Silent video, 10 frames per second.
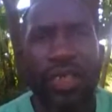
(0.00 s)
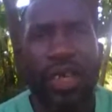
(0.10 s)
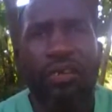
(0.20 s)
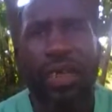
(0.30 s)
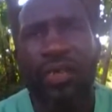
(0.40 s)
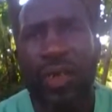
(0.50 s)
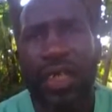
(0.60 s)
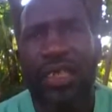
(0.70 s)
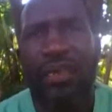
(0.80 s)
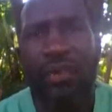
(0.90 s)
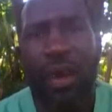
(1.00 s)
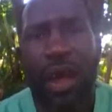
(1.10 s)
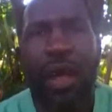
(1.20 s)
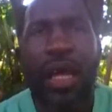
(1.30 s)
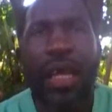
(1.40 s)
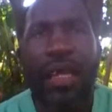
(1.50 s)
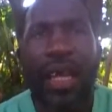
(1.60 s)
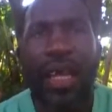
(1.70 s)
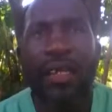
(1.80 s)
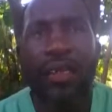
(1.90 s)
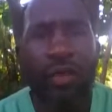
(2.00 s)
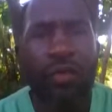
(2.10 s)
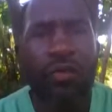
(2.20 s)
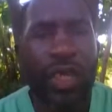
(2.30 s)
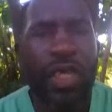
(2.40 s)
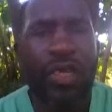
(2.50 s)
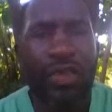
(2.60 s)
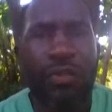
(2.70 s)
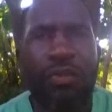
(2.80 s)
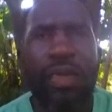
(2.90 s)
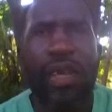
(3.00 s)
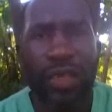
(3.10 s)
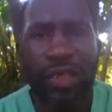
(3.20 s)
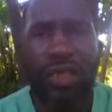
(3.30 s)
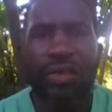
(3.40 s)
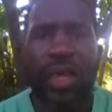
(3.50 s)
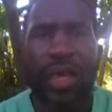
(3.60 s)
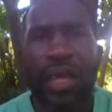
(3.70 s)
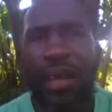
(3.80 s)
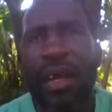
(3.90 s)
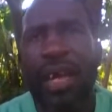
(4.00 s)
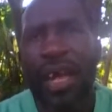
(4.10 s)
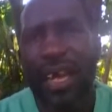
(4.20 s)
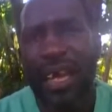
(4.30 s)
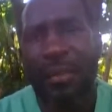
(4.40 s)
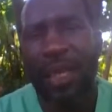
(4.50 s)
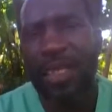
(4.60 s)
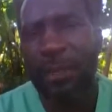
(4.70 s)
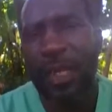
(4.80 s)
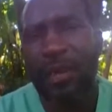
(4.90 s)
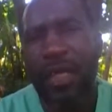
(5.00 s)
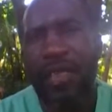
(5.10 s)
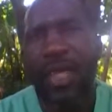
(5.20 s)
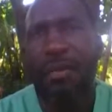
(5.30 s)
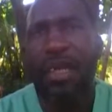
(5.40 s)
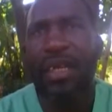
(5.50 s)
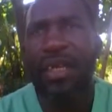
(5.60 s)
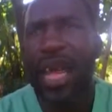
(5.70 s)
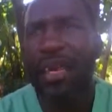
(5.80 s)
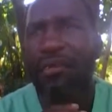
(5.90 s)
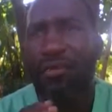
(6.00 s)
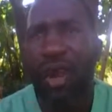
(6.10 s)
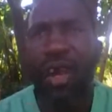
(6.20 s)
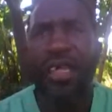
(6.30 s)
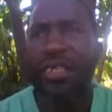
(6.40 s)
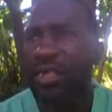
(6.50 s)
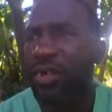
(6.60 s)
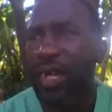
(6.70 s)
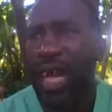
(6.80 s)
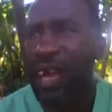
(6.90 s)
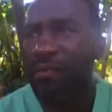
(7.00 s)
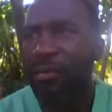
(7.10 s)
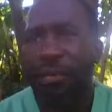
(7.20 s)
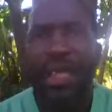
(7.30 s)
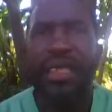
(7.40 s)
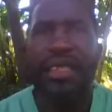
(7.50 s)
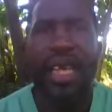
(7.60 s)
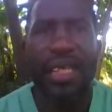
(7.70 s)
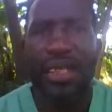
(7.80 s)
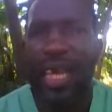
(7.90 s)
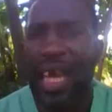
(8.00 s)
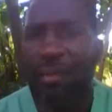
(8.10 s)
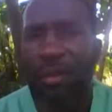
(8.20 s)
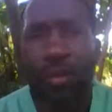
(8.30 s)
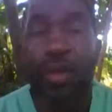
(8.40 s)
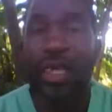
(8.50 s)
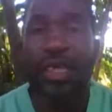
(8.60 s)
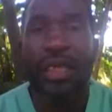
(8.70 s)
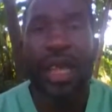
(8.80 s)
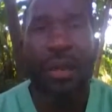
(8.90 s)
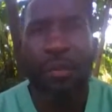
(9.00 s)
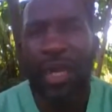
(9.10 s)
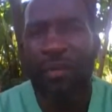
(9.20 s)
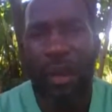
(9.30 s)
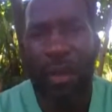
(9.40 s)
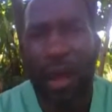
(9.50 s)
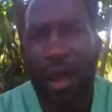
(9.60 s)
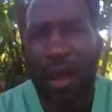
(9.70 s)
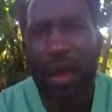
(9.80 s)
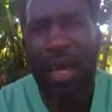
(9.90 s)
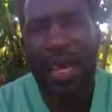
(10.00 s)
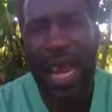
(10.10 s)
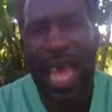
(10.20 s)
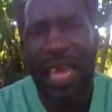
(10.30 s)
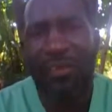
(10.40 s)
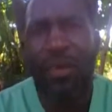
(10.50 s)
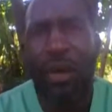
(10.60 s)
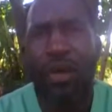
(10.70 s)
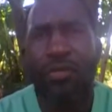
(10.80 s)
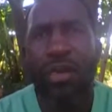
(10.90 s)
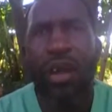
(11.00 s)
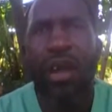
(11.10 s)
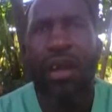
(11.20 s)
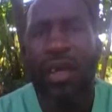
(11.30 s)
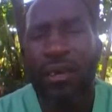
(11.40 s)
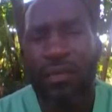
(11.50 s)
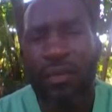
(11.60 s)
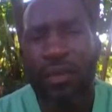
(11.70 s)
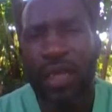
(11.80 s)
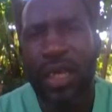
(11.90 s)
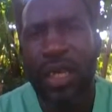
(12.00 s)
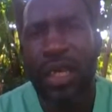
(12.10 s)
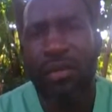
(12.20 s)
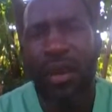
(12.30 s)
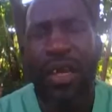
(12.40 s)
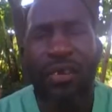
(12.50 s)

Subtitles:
children to eating raw, then you really should bring your children there and let them experience, like raw dessert. They have pizzas, they have cookies made from all live or raw food, raw